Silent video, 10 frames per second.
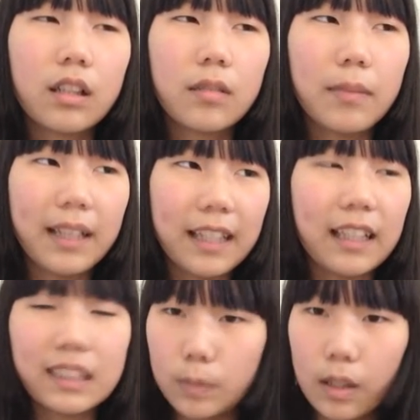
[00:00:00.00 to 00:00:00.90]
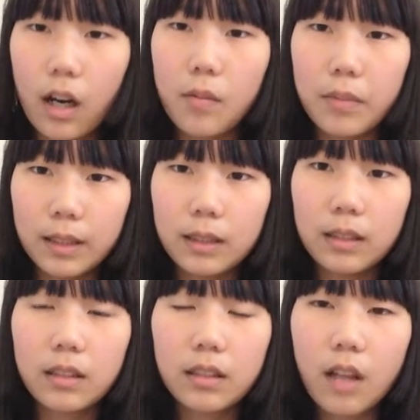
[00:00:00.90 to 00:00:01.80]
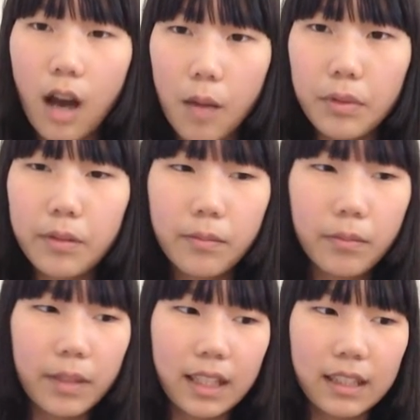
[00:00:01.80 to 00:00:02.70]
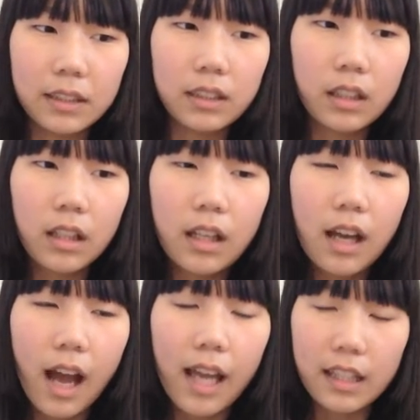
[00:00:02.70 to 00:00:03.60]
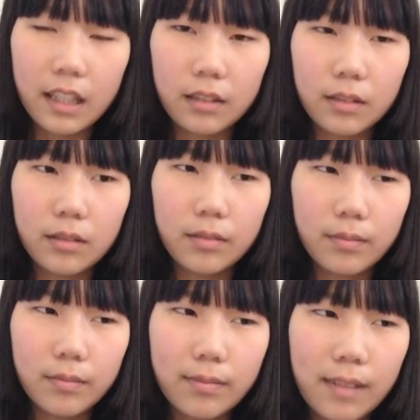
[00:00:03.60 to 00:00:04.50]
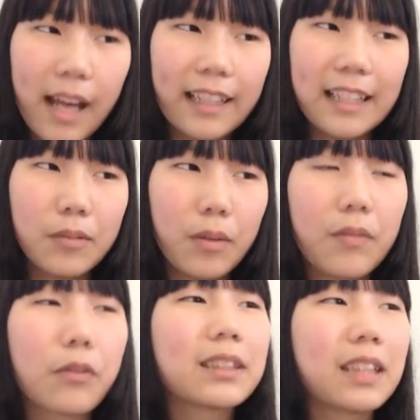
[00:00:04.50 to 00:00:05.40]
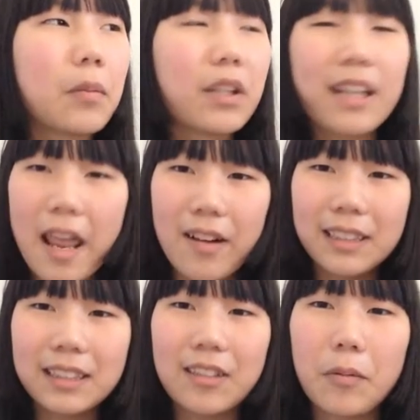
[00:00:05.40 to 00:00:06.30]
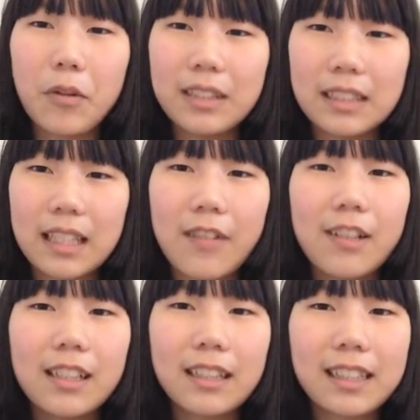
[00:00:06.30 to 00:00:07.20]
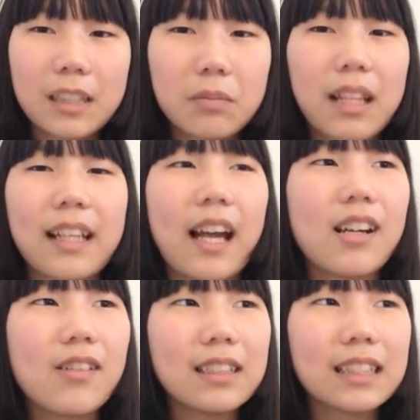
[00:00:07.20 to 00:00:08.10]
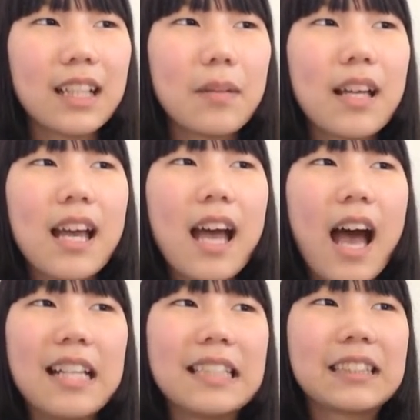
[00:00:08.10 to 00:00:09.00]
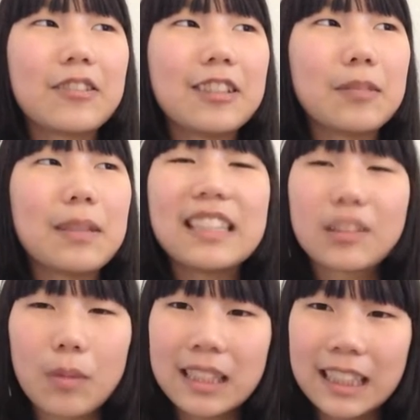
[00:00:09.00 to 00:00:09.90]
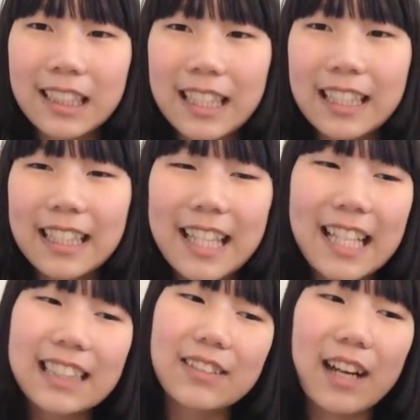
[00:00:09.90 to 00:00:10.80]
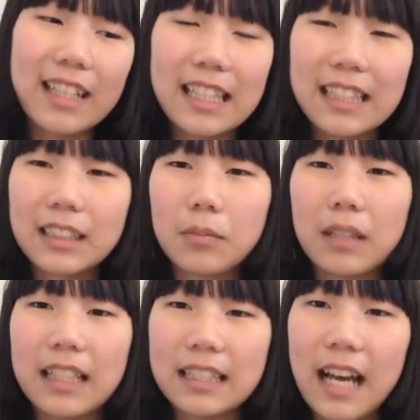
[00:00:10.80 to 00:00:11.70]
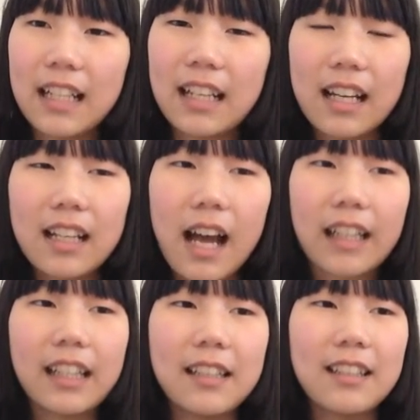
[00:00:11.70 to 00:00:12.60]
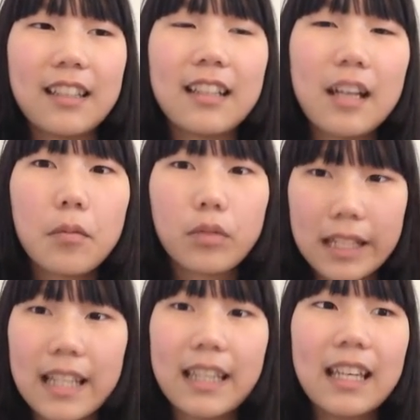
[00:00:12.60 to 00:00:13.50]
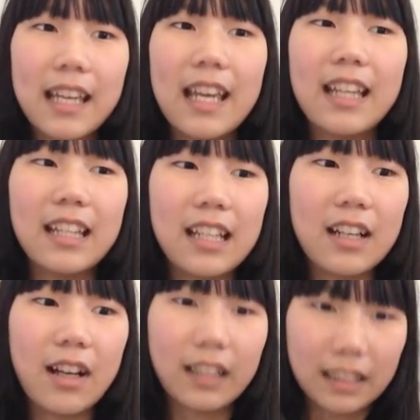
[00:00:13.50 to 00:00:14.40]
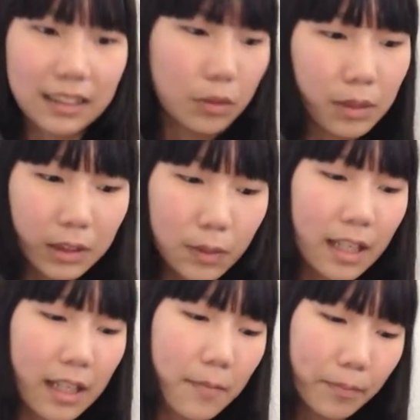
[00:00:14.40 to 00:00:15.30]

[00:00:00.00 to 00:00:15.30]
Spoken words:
making a sweetheart bust top, because I think I need one for summer, and also I'm going to Taiwan this summer like I always am, and it's going to be sweltering, so I need something that I can breathe in and not get super sweaty.